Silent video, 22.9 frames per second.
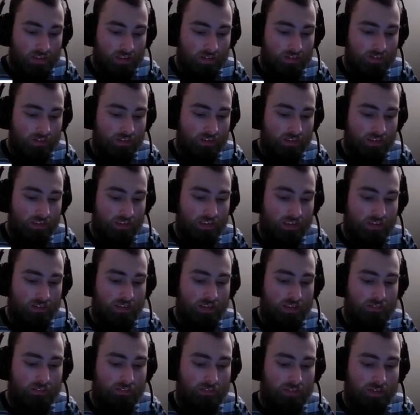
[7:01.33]
They're just kind of
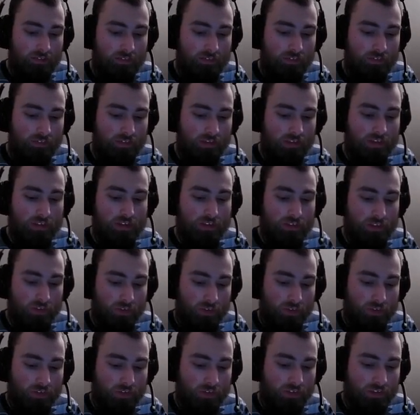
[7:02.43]
getting refocused
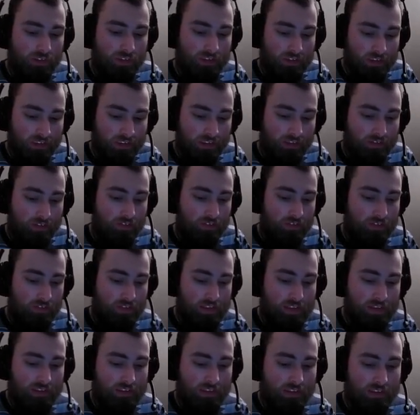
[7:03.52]
towards just singular
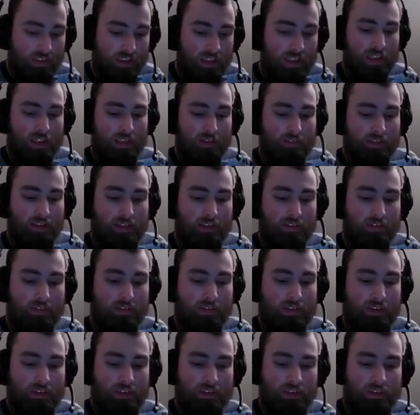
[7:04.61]
things rather than
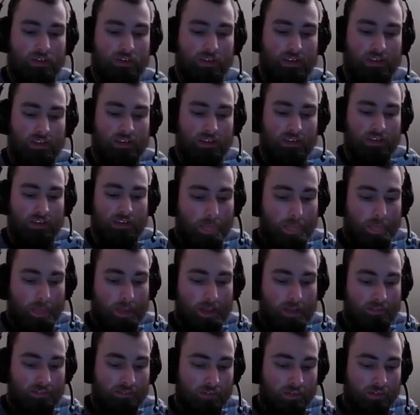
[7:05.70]
just trying to have
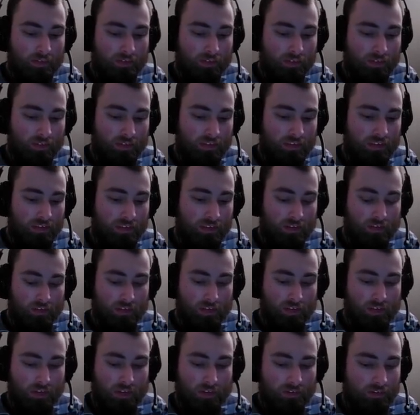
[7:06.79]
them all directed at all the
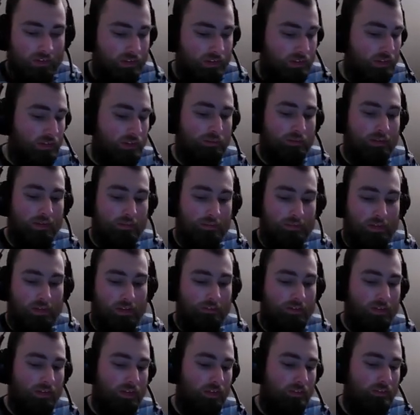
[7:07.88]
shows and just pump out a
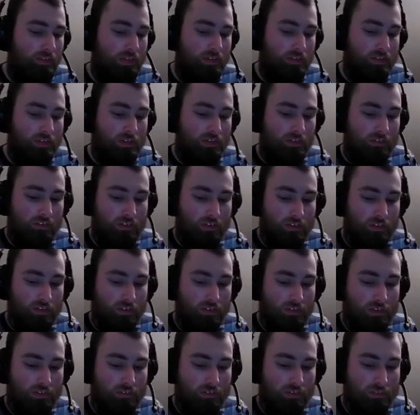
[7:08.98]
bunch of videos over the course
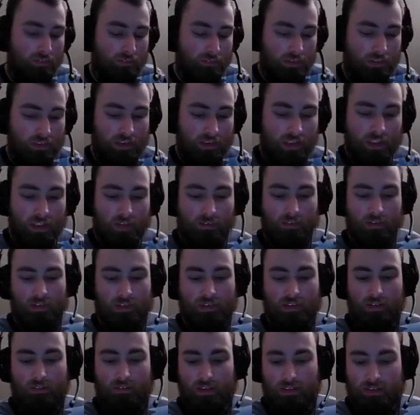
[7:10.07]
of one week which is how
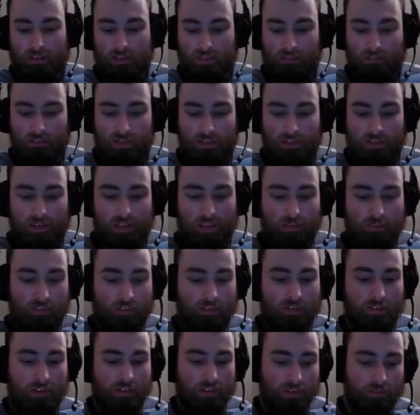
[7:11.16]
we get to the recap where it
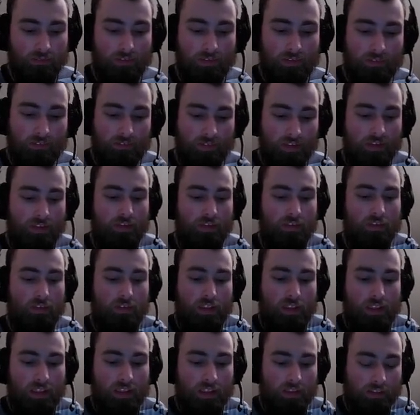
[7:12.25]
says one video
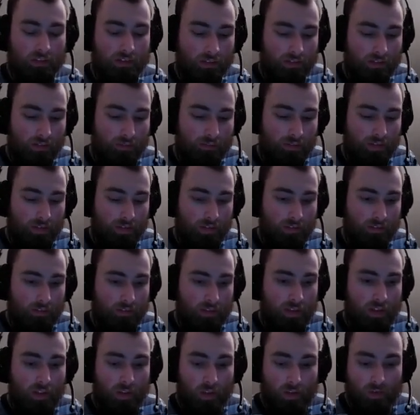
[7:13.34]
talking about
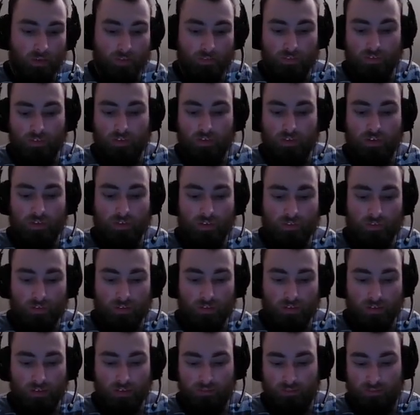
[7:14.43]
all four shows
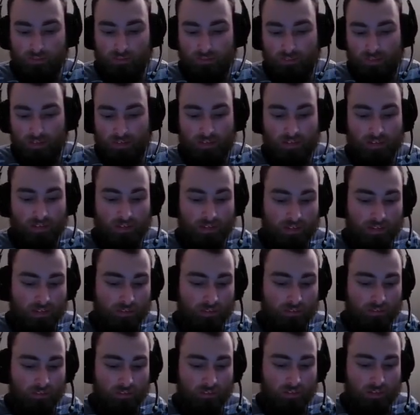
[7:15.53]
and it says
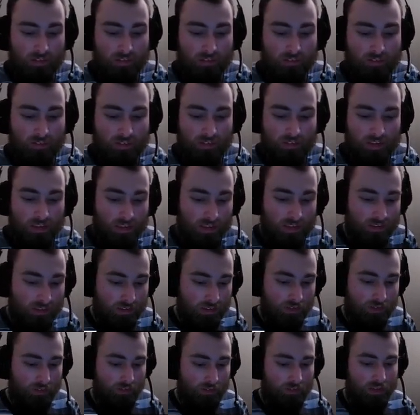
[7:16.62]
one video a week.
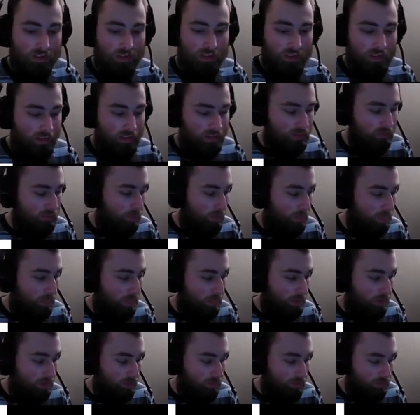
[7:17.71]
So
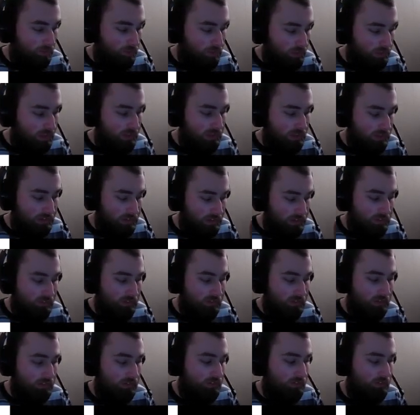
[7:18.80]
with that, that will
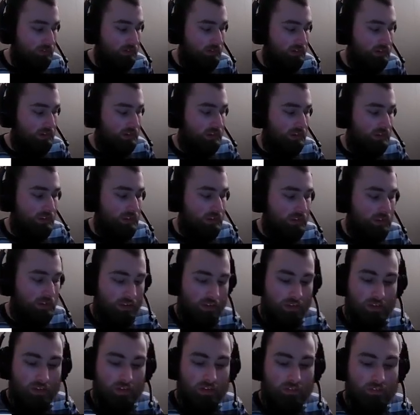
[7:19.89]
conclude this edition
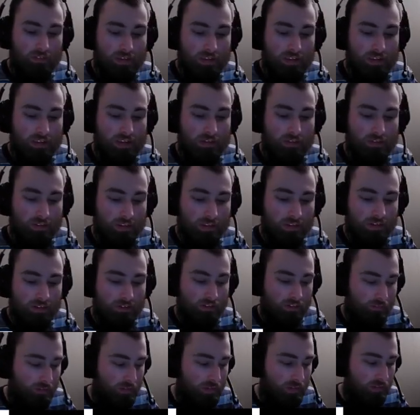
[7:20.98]
of the Wrestling
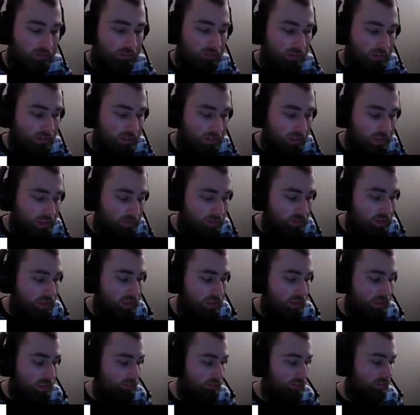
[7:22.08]
Week recap.
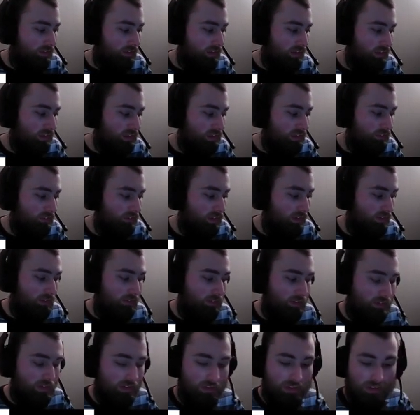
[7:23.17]
If you like this video and want
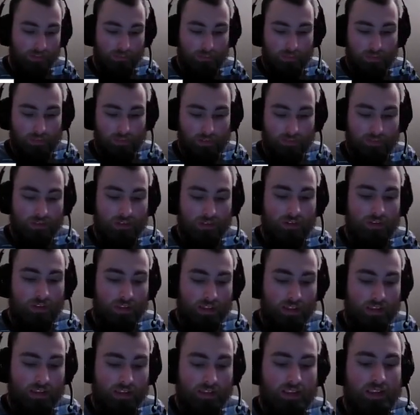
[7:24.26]
to see more, be sure to
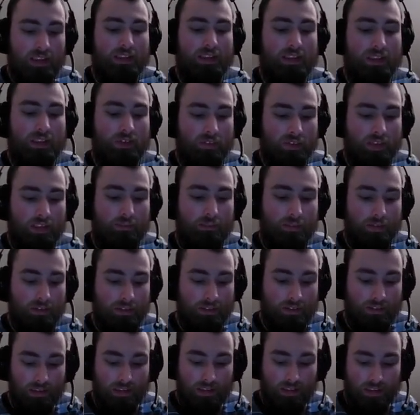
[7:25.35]
hit that subscribe button
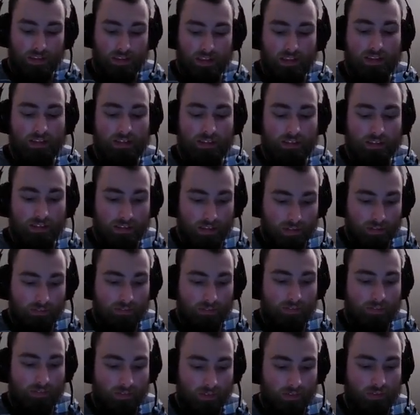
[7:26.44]
down
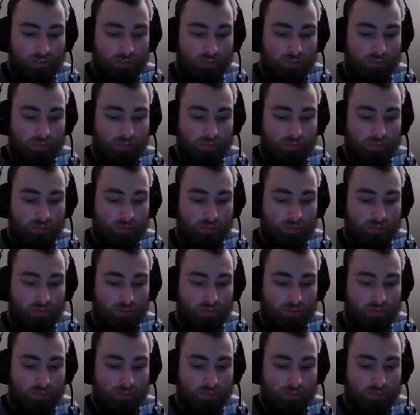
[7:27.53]
below.